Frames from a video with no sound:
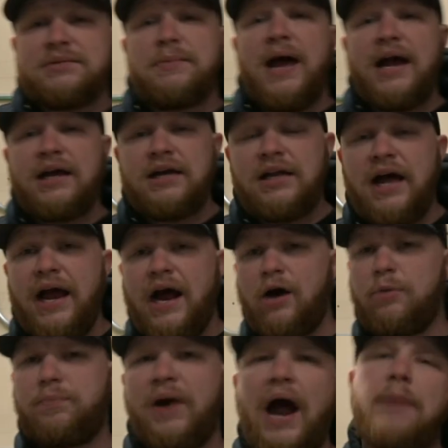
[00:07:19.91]
I'm not gonna lie. I
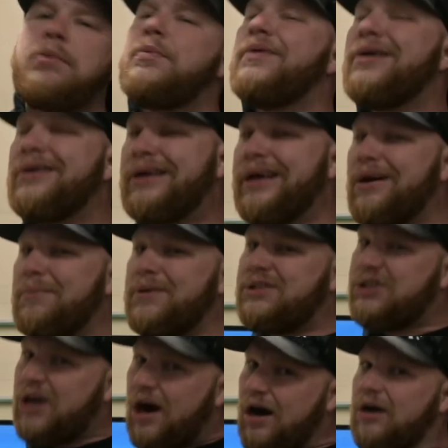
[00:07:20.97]
would probably get them in
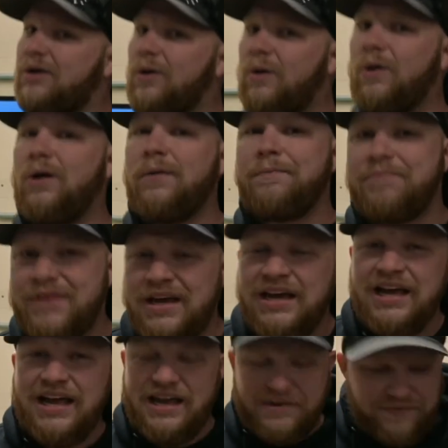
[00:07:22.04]
charcoal
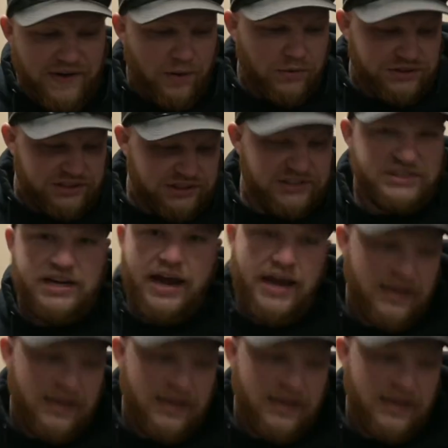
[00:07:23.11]
if I was to say